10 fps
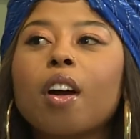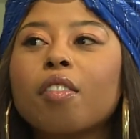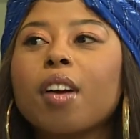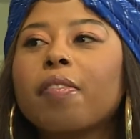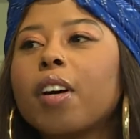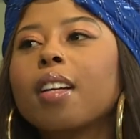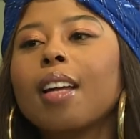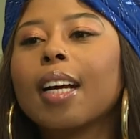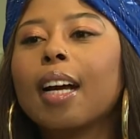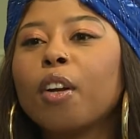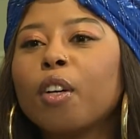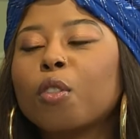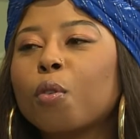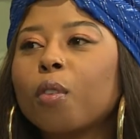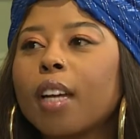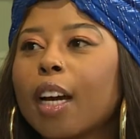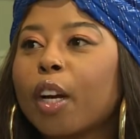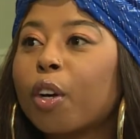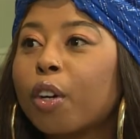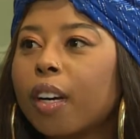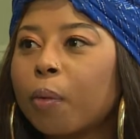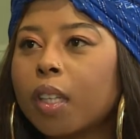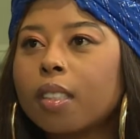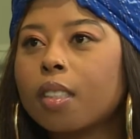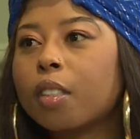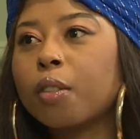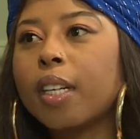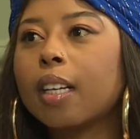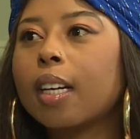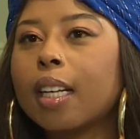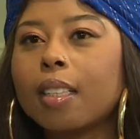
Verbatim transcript: Yes. So I felt like I learned all that I could and wanted to get, like,